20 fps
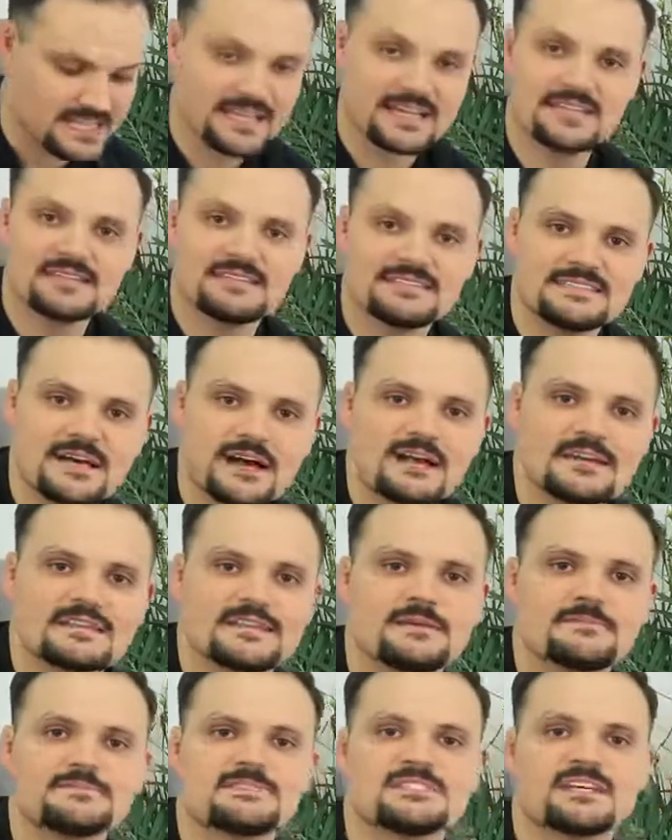to
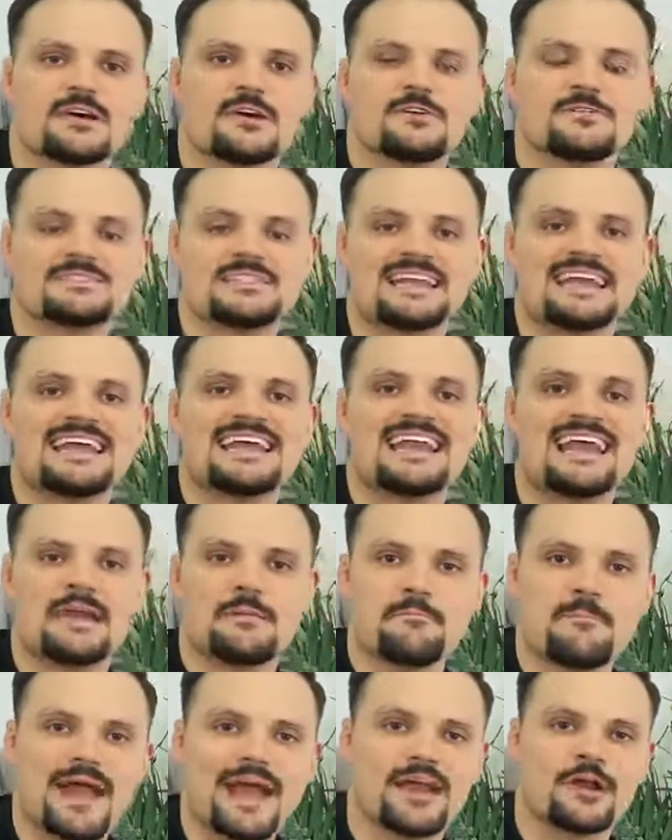conduct themselves in
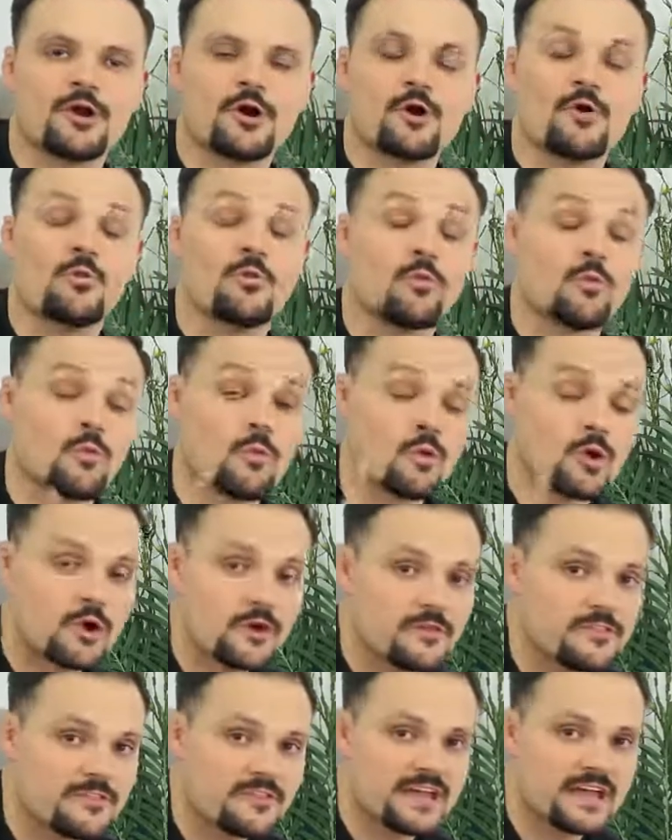a manner
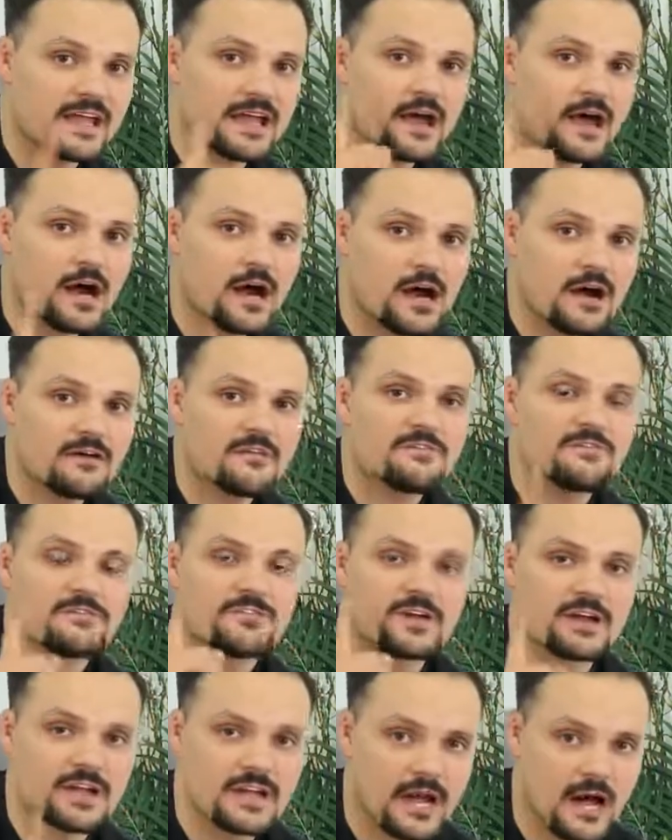worthy
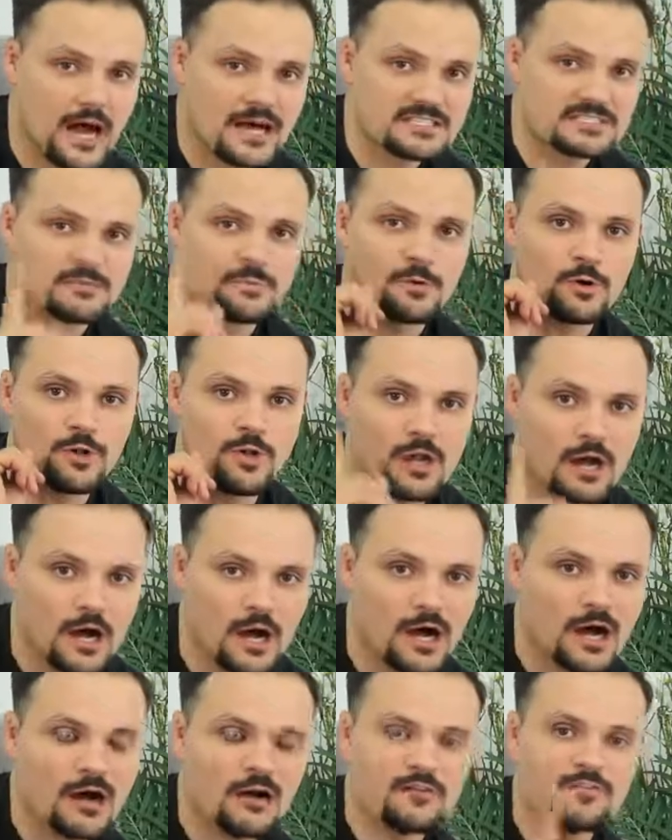of the gospel
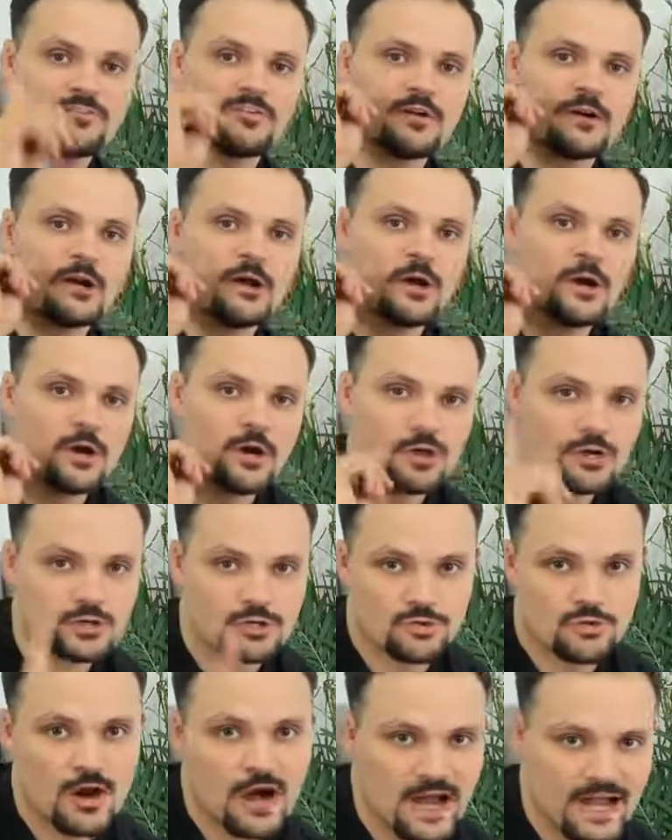of
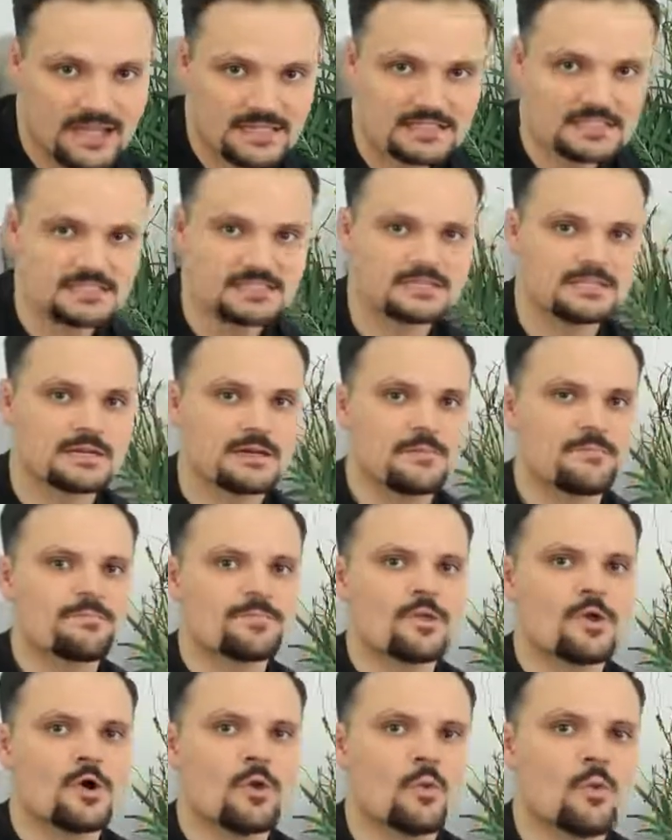Christ.
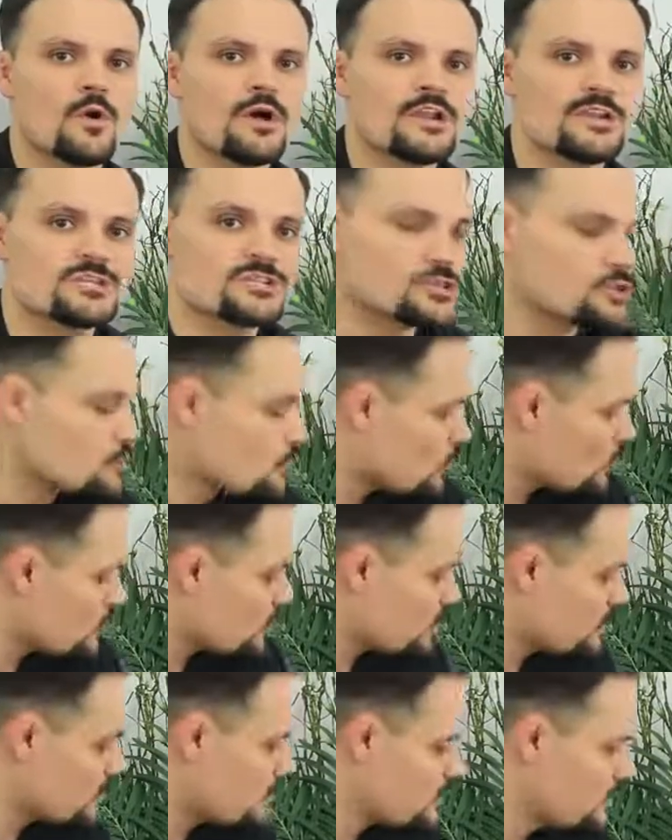What is
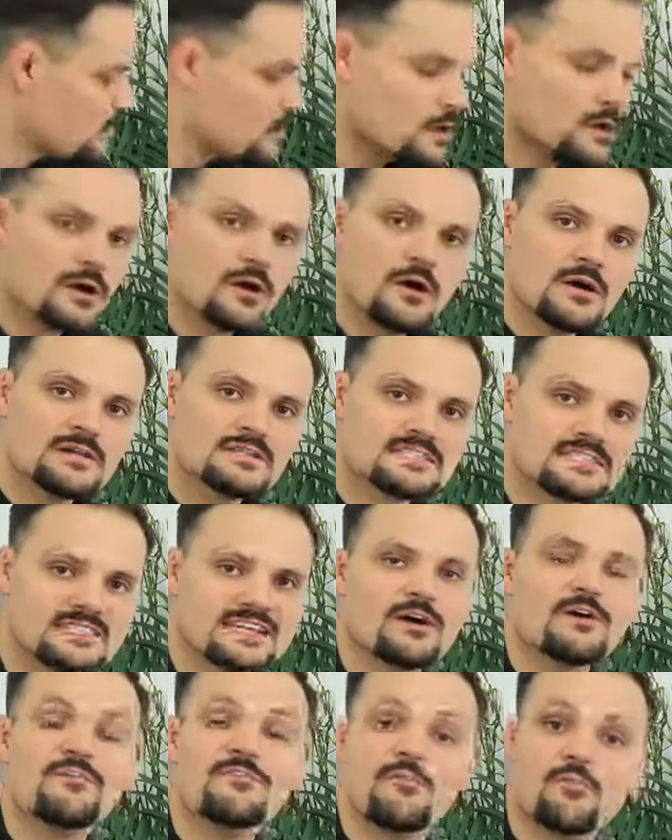your
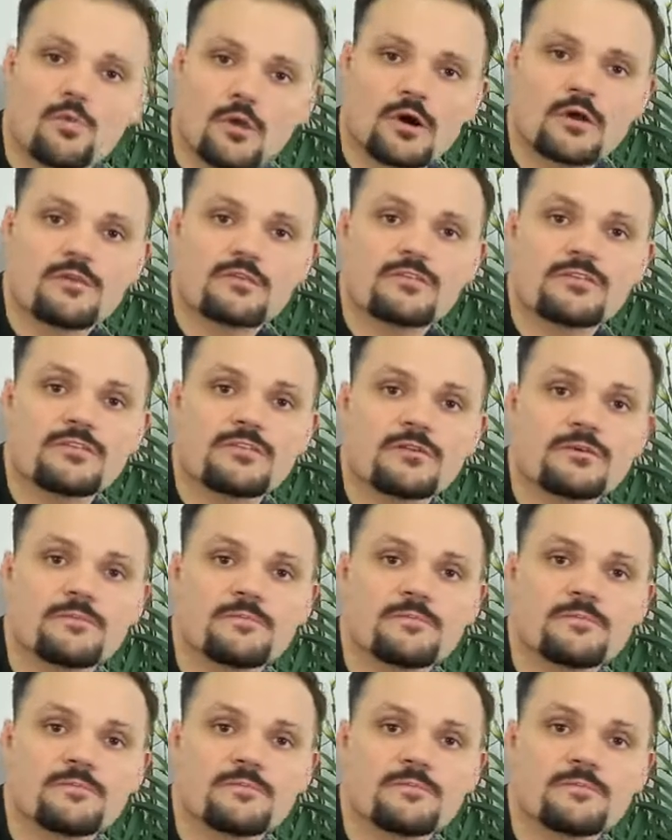self-worth?